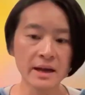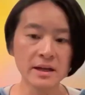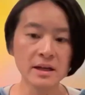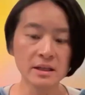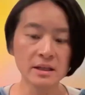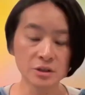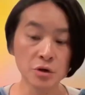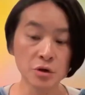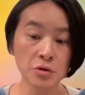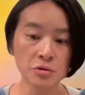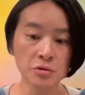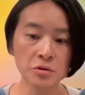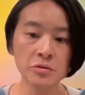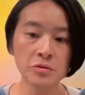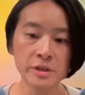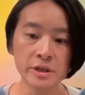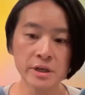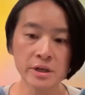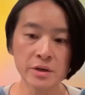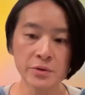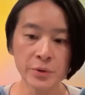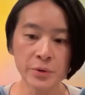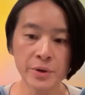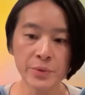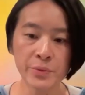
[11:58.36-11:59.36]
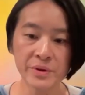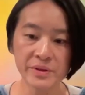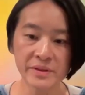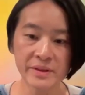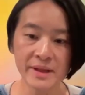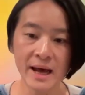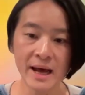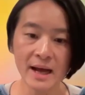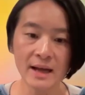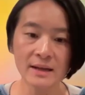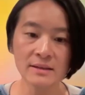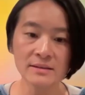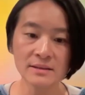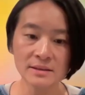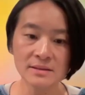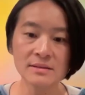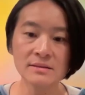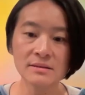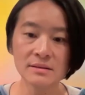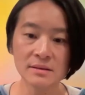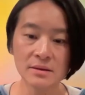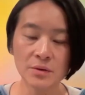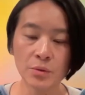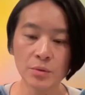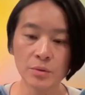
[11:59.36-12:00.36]
I totally agree with that.
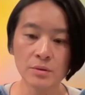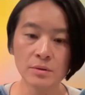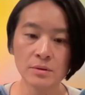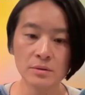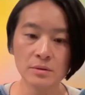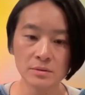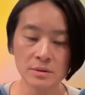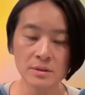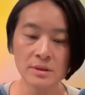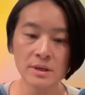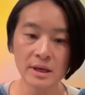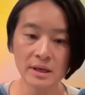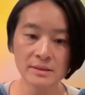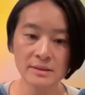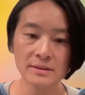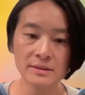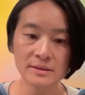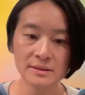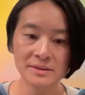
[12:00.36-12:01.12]
Yes.